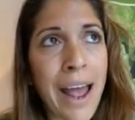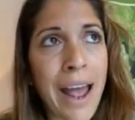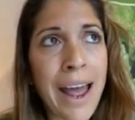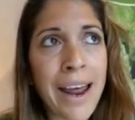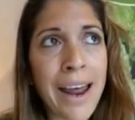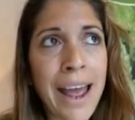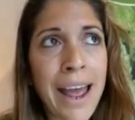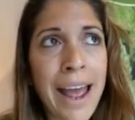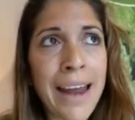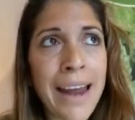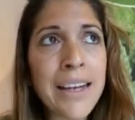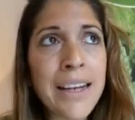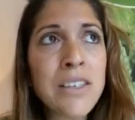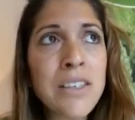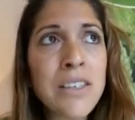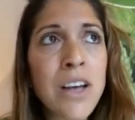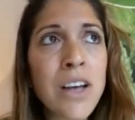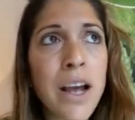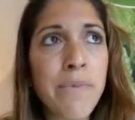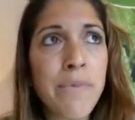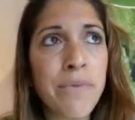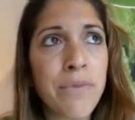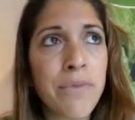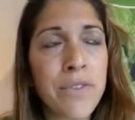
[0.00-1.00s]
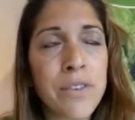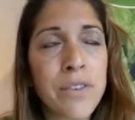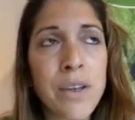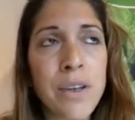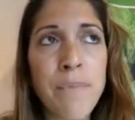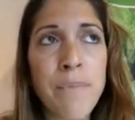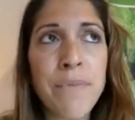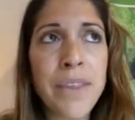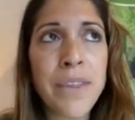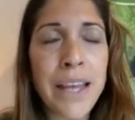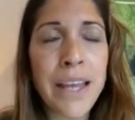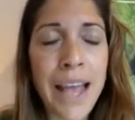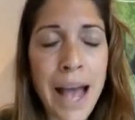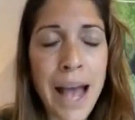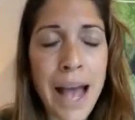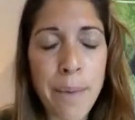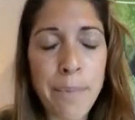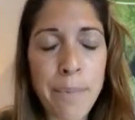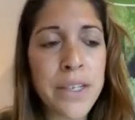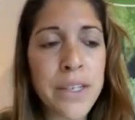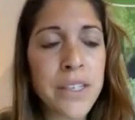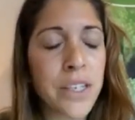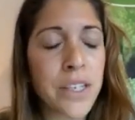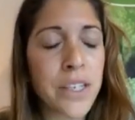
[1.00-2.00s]
anytime something
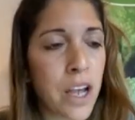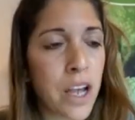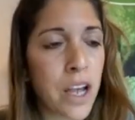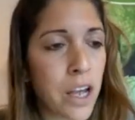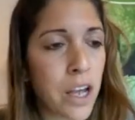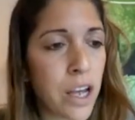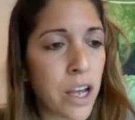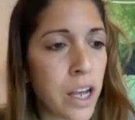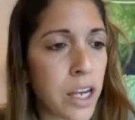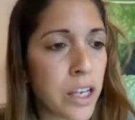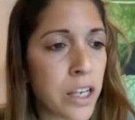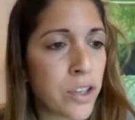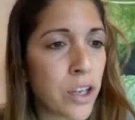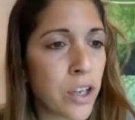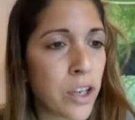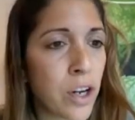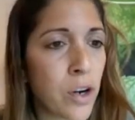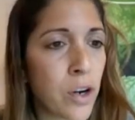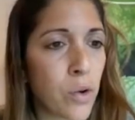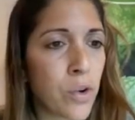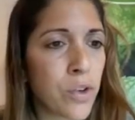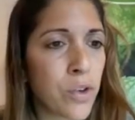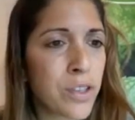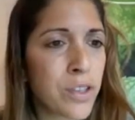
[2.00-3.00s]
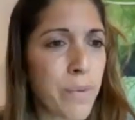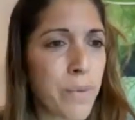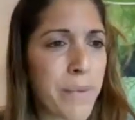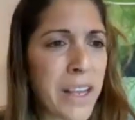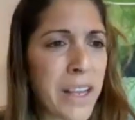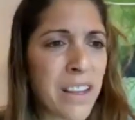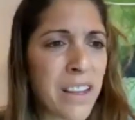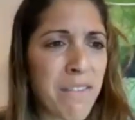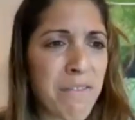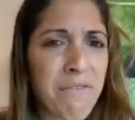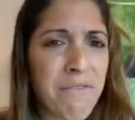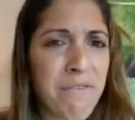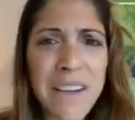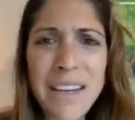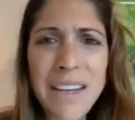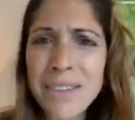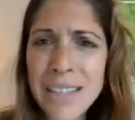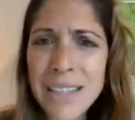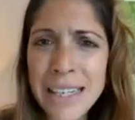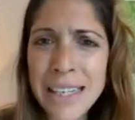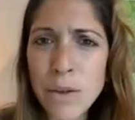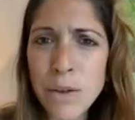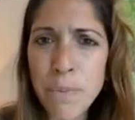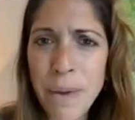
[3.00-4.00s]
happens, a hurdle or something that feels
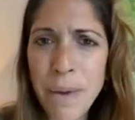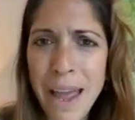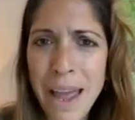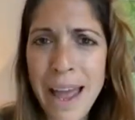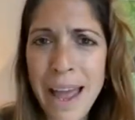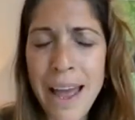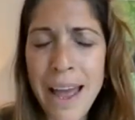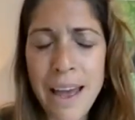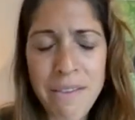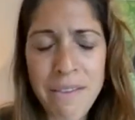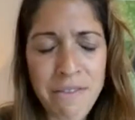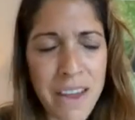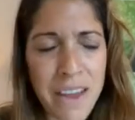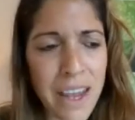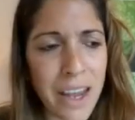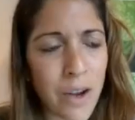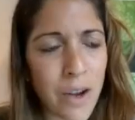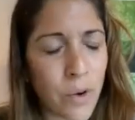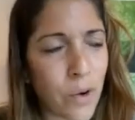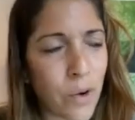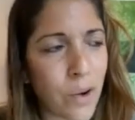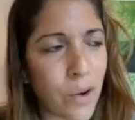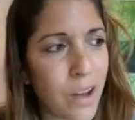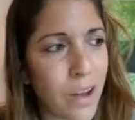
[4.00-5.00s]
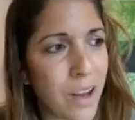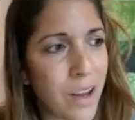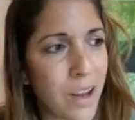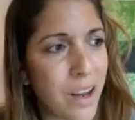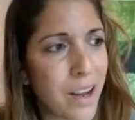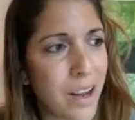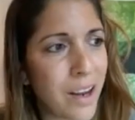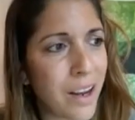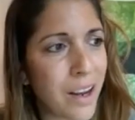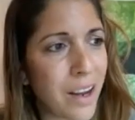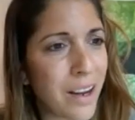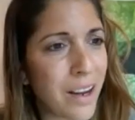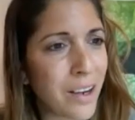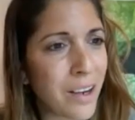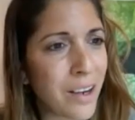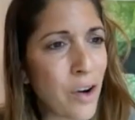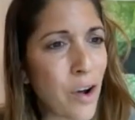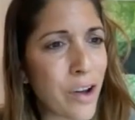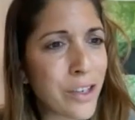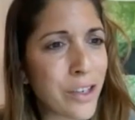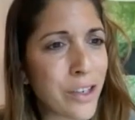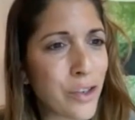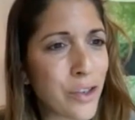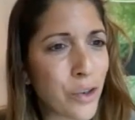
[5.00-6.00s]
a little bit heavy or
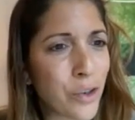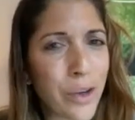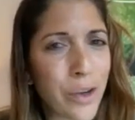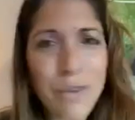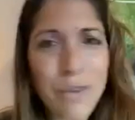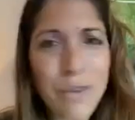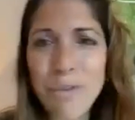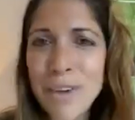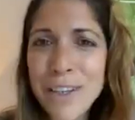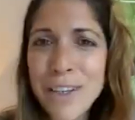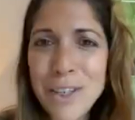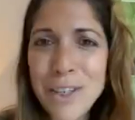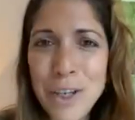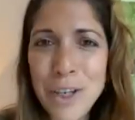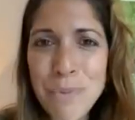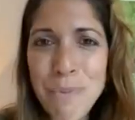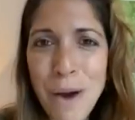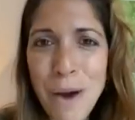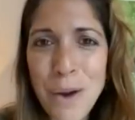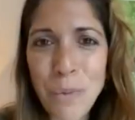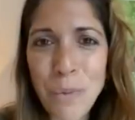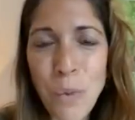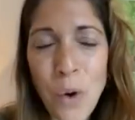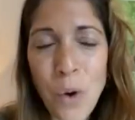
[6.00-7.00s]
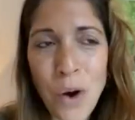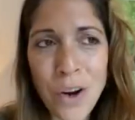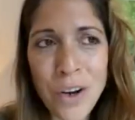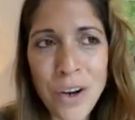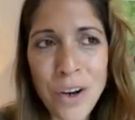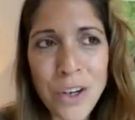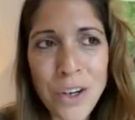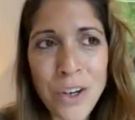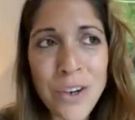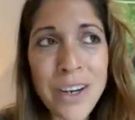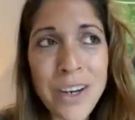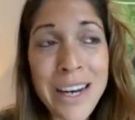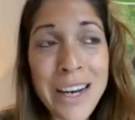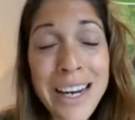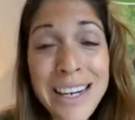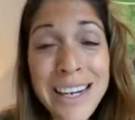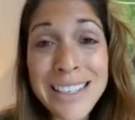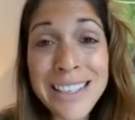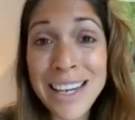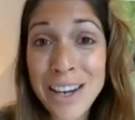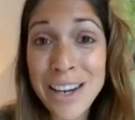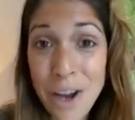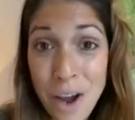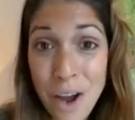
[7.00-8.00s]
not as joyful as you might want, you need
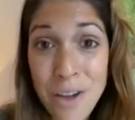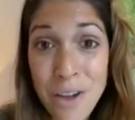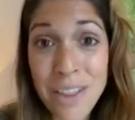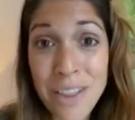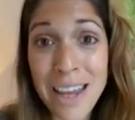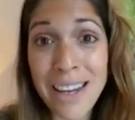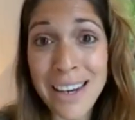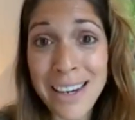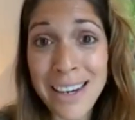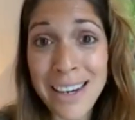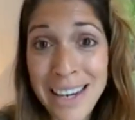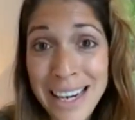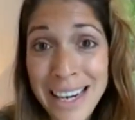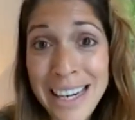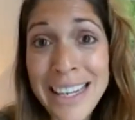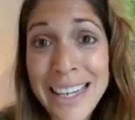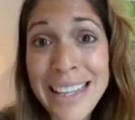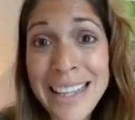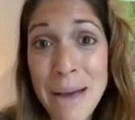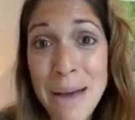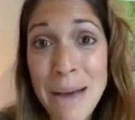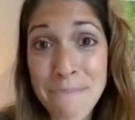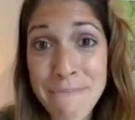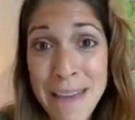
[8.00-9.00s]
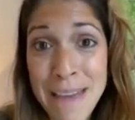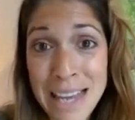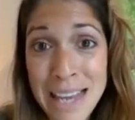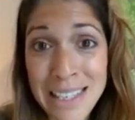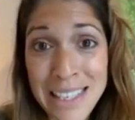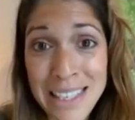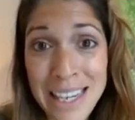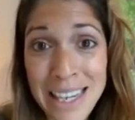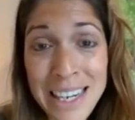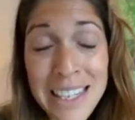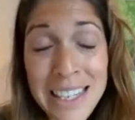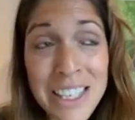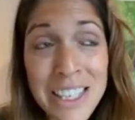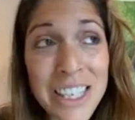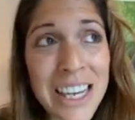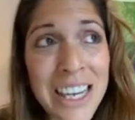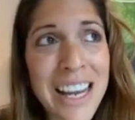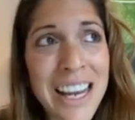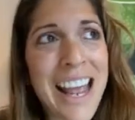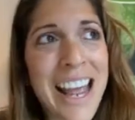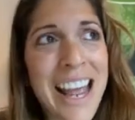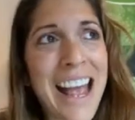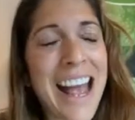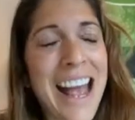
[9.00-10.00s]
to know that you need that message,
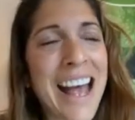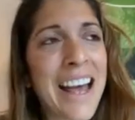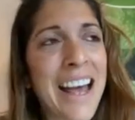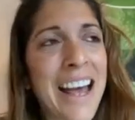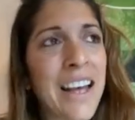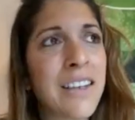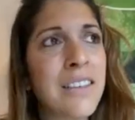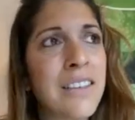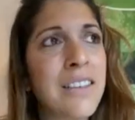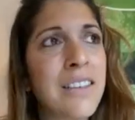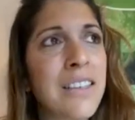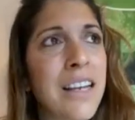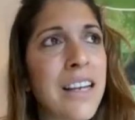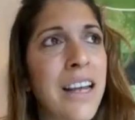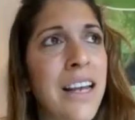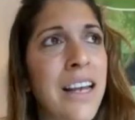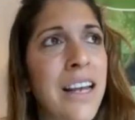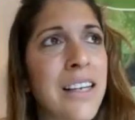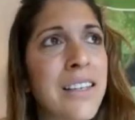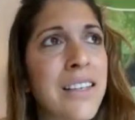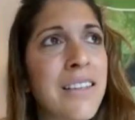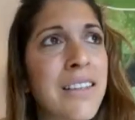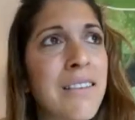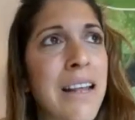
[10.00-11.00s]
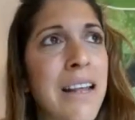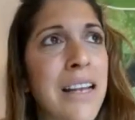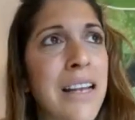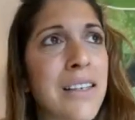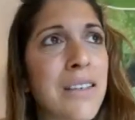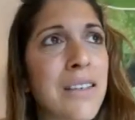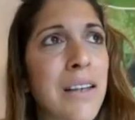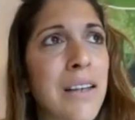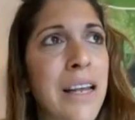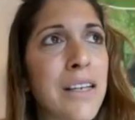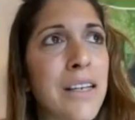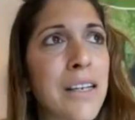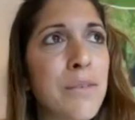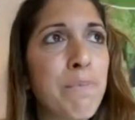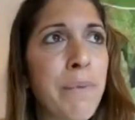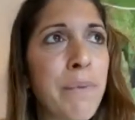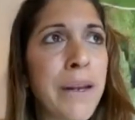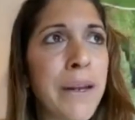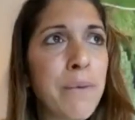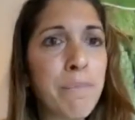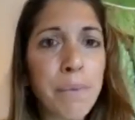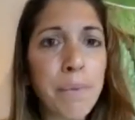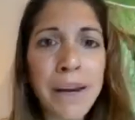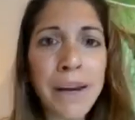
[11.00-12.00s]
and it's
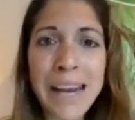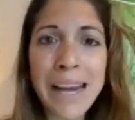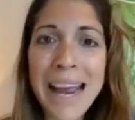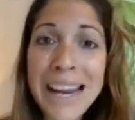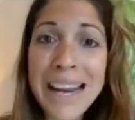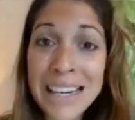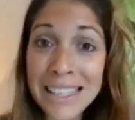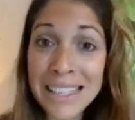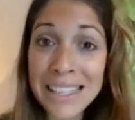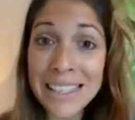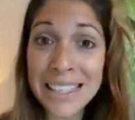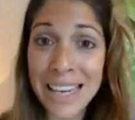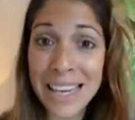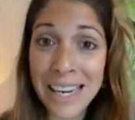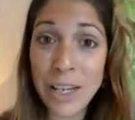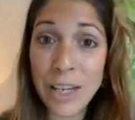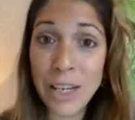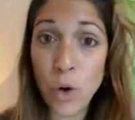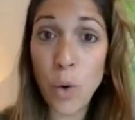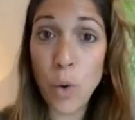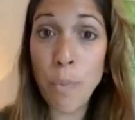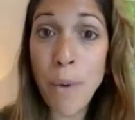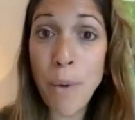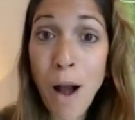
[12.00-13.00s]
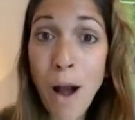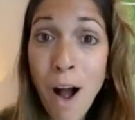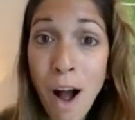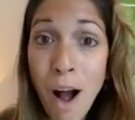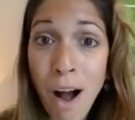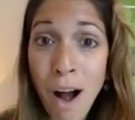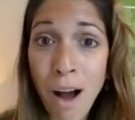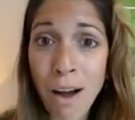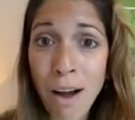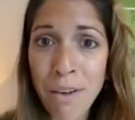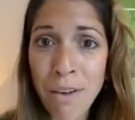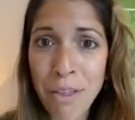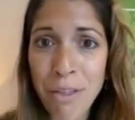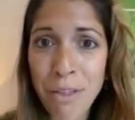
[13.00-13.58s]
been placed in your path